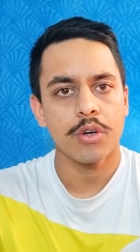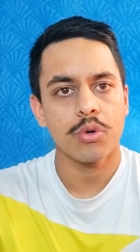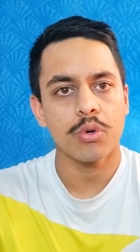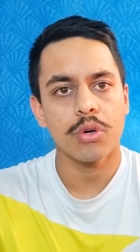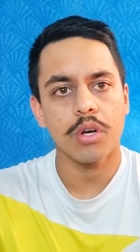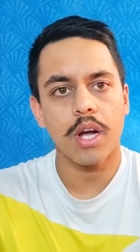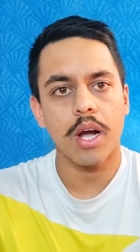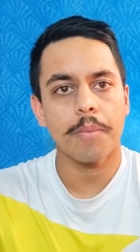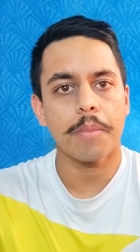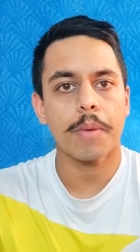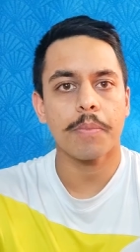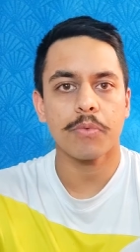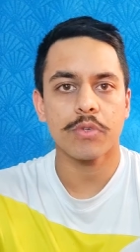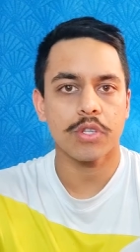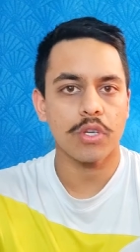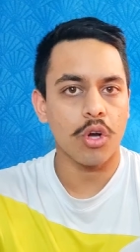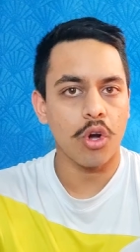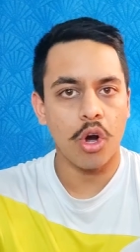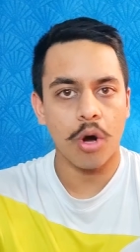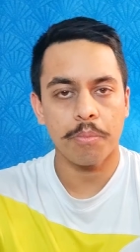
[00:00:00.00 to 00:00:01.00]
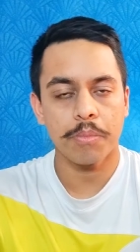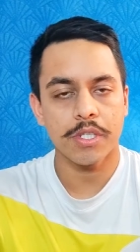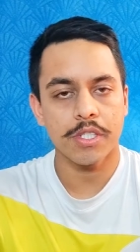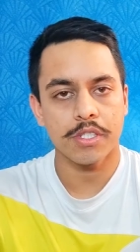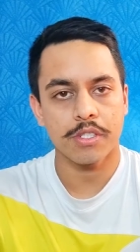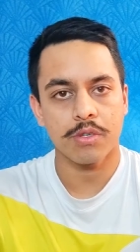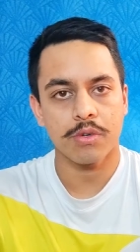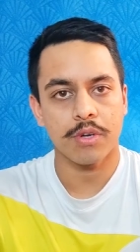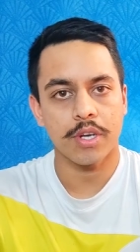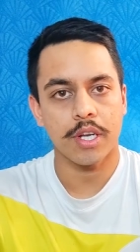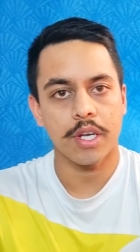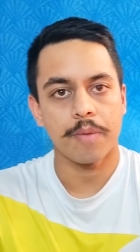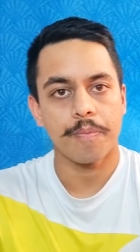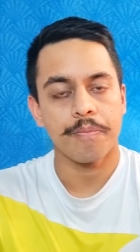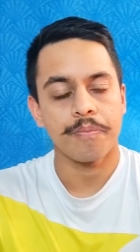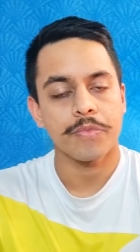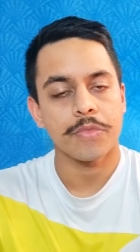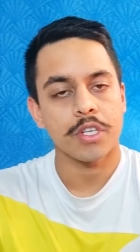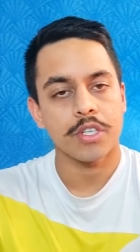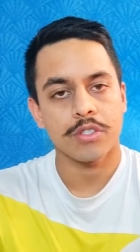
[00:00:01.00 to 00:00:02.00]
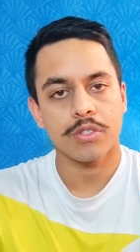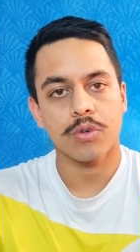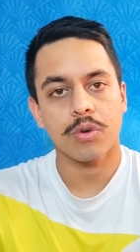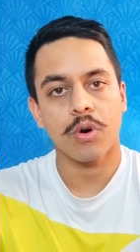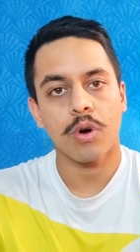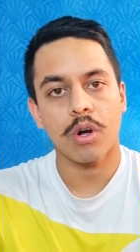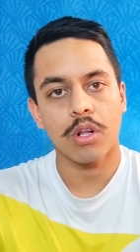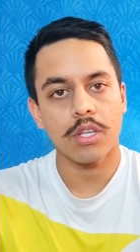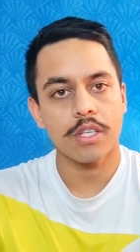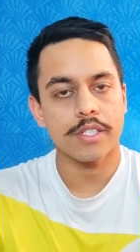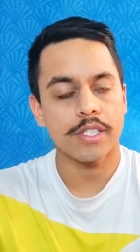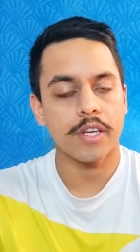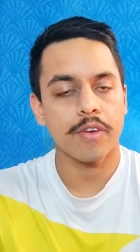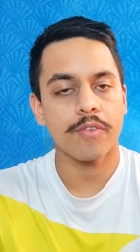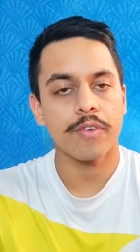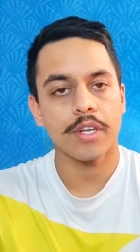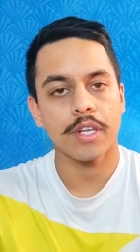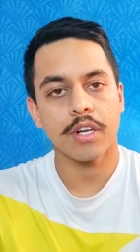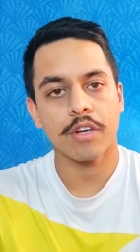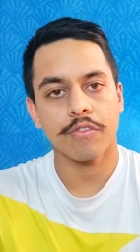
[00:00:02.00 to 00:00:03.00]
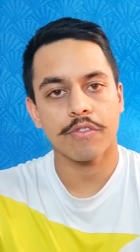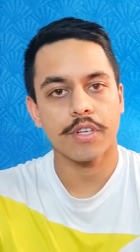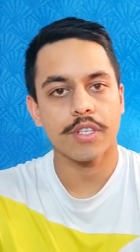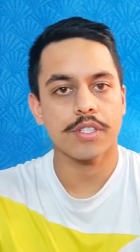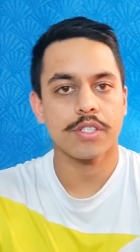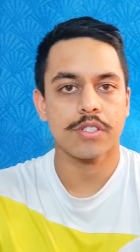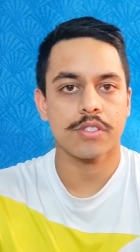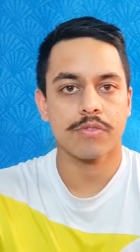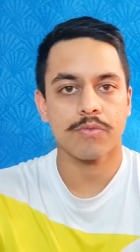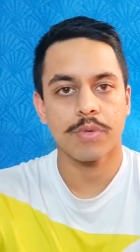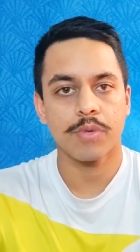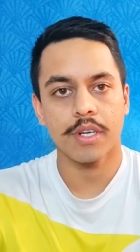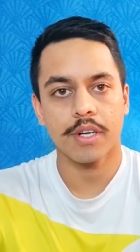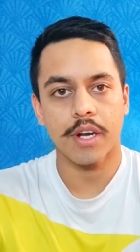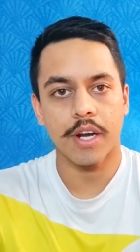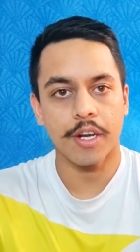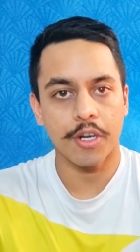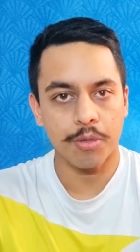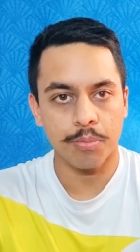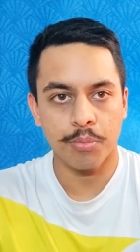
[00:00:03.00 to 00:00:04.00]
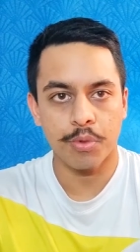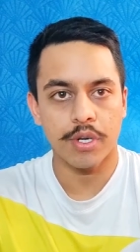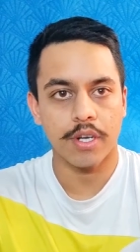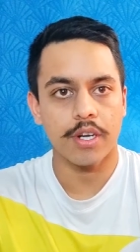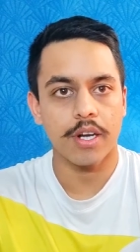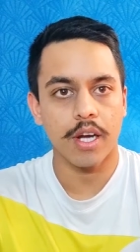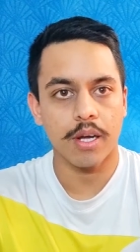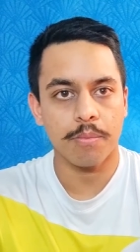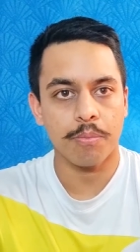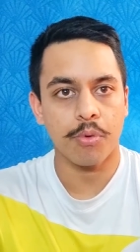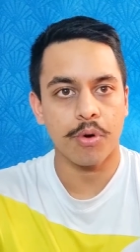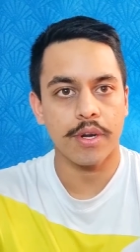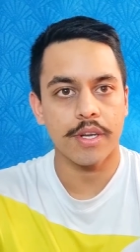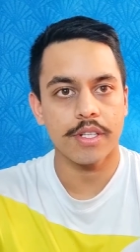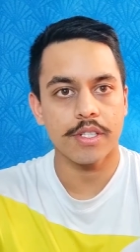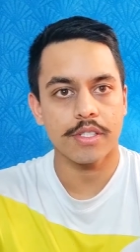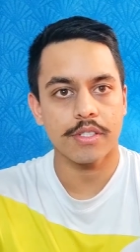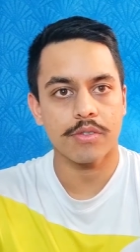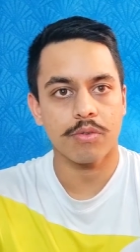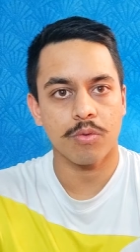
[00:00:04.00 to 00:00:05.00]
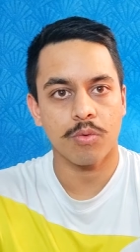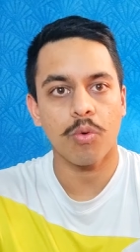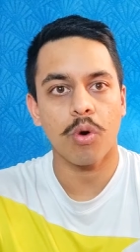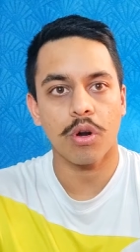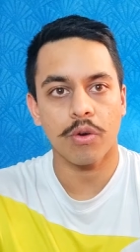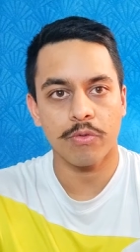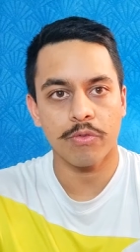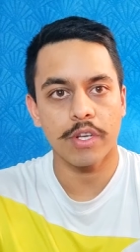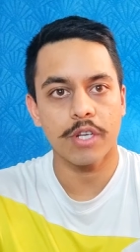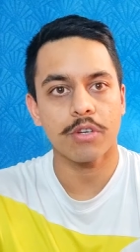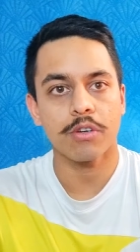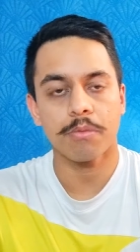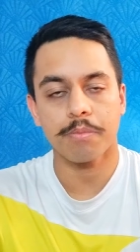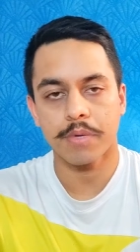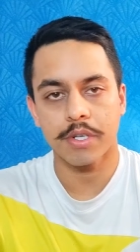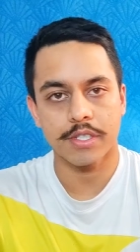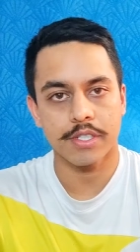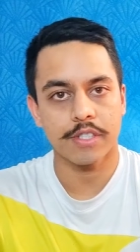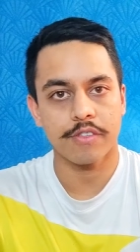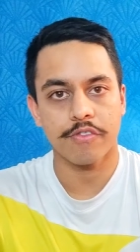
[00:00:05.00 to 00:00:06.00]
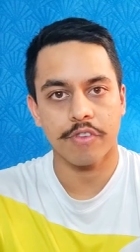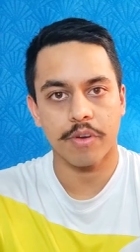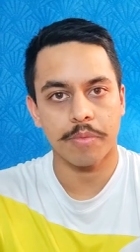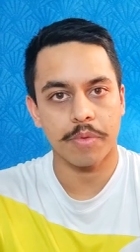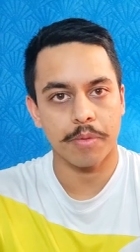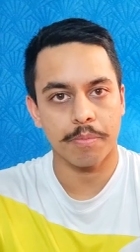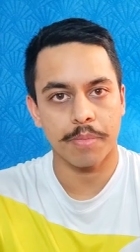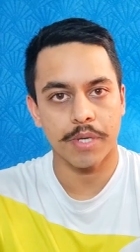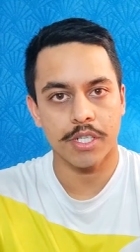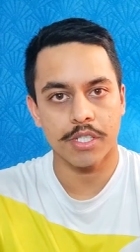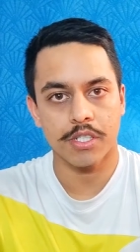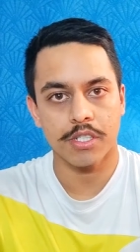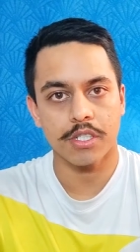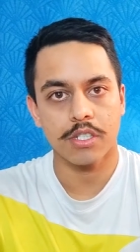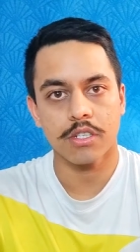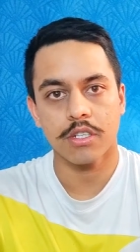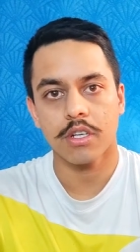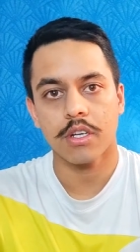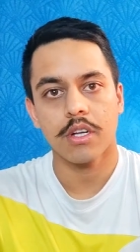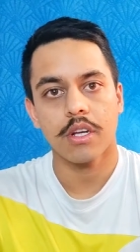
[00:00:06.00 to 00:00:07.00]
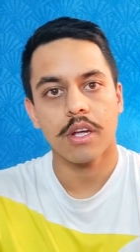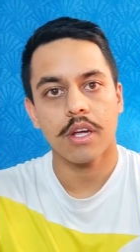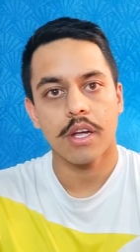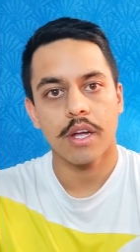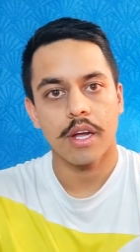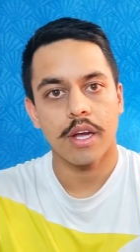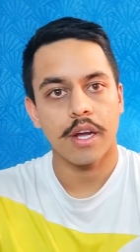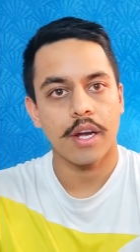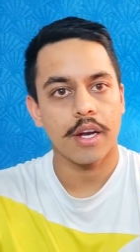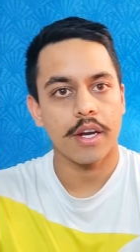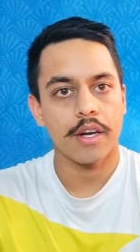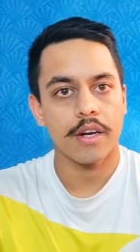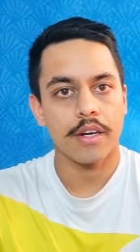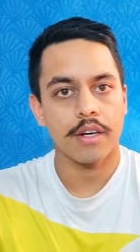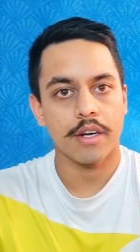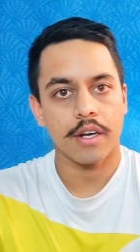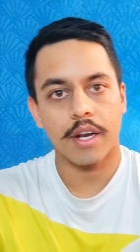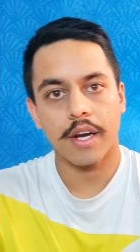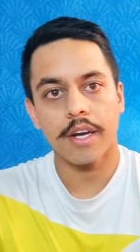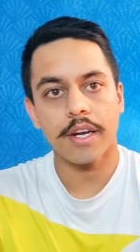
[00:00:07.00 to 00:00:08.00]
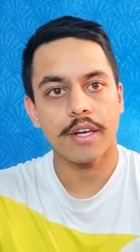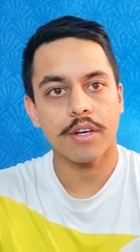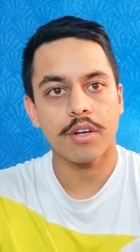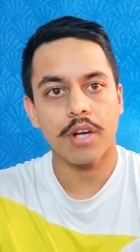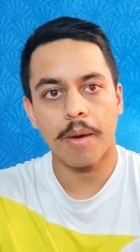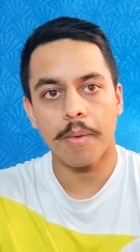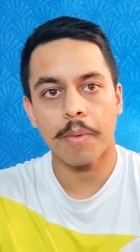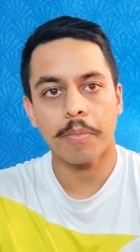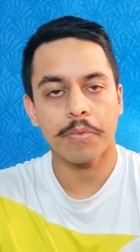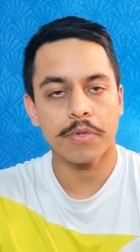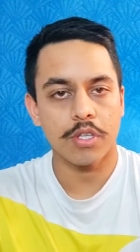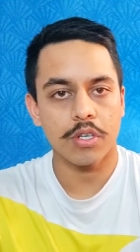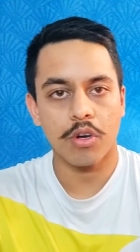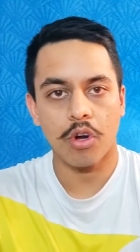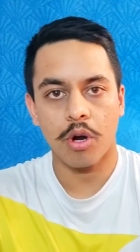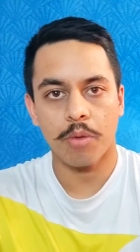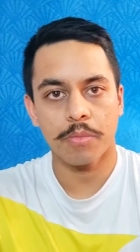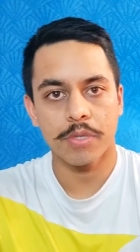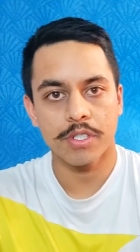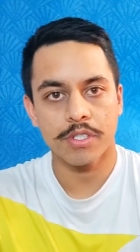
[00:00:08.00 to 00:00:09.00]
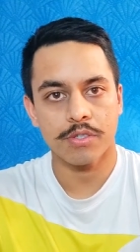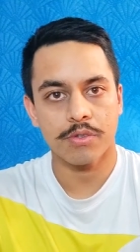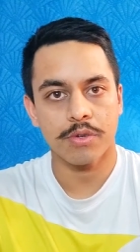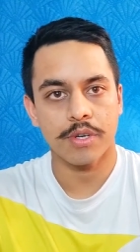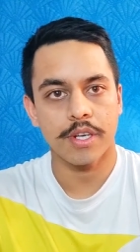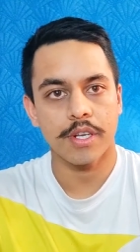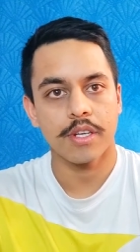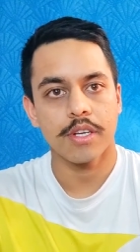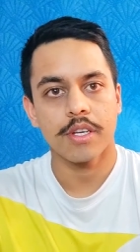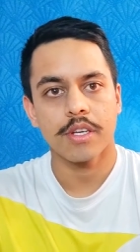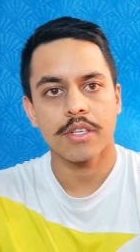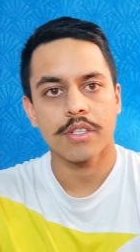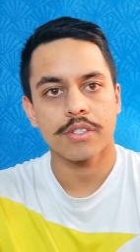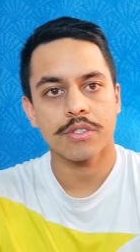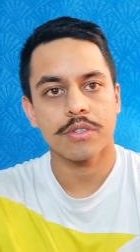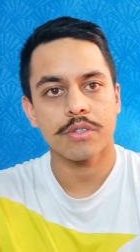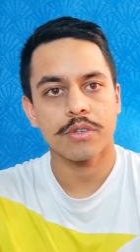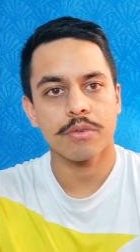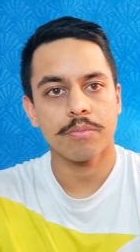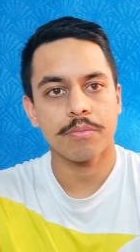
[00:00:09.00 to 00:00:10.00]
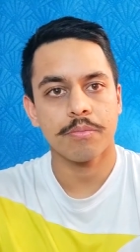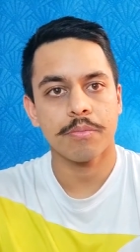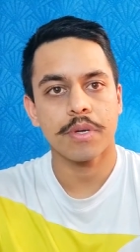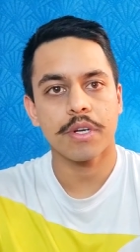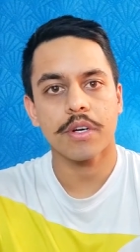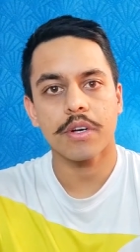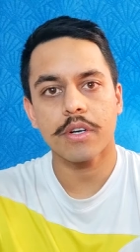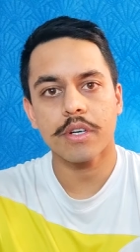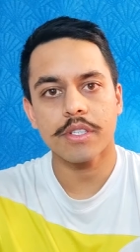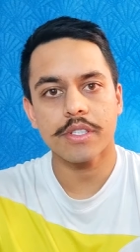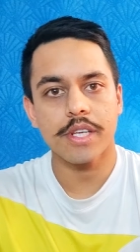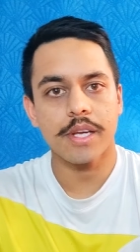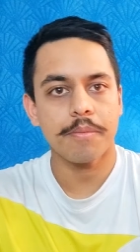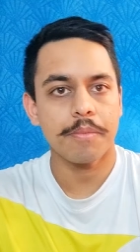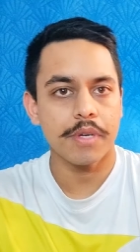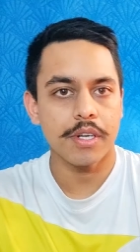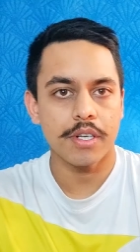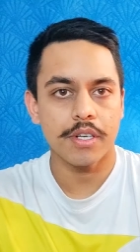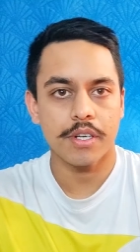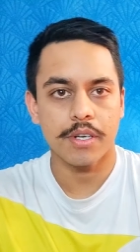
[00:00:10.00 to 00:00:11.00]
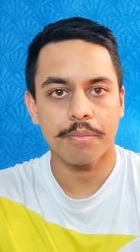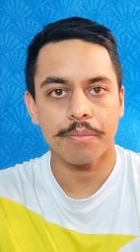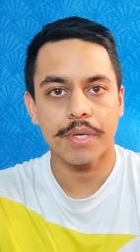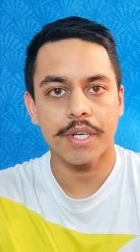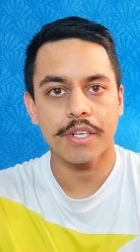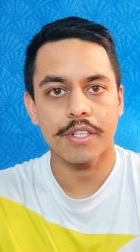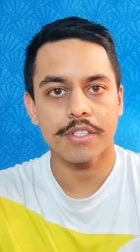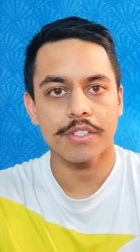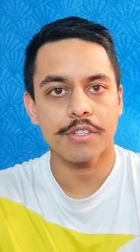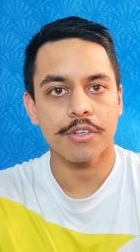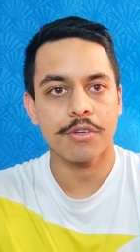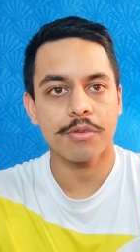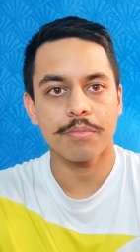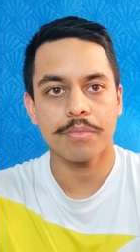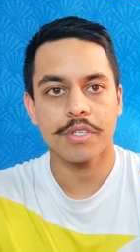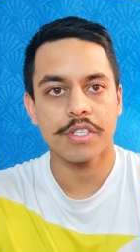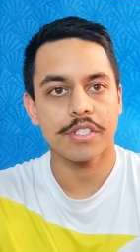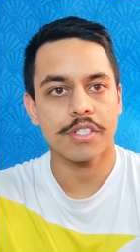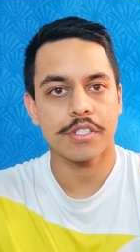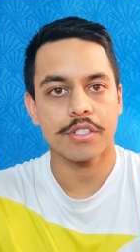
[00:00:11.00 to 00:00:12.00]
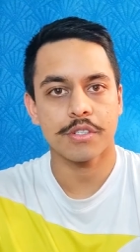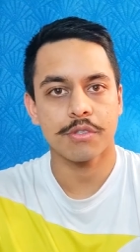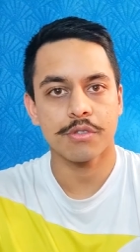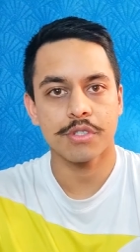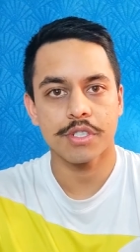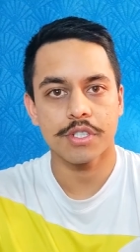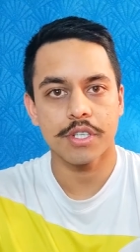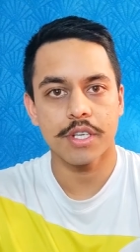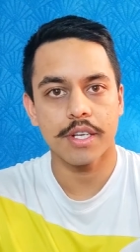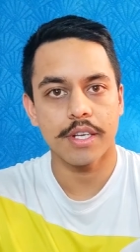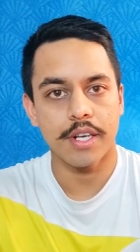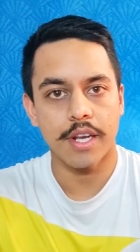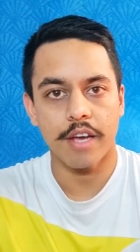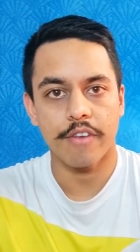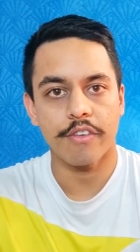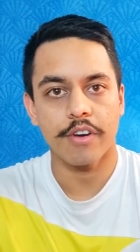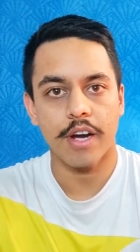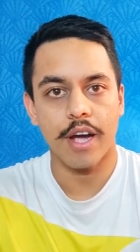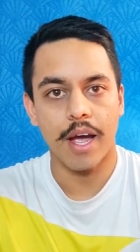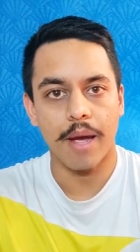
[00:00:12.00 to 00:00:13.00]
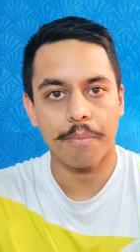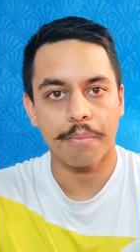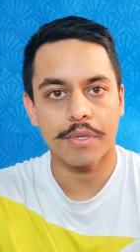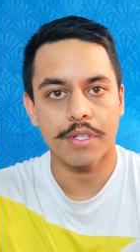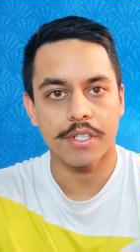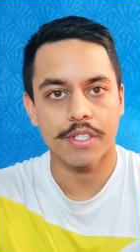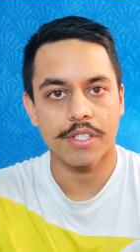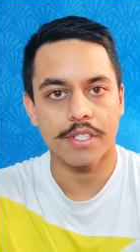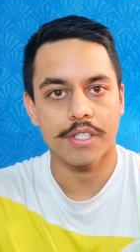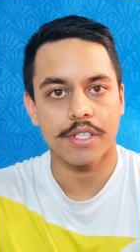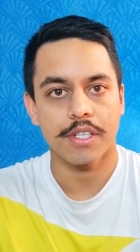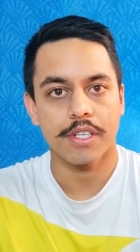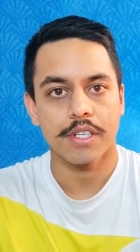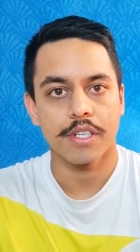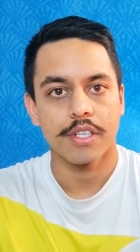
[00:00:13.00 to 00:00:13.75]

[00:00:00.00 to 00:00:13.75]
to come up with a common story. So all the 17 of us, we try to put in our points, what we could perceive from the picture, and try to come up with a common story. So because I'm in a repeaters group, this usually never happens.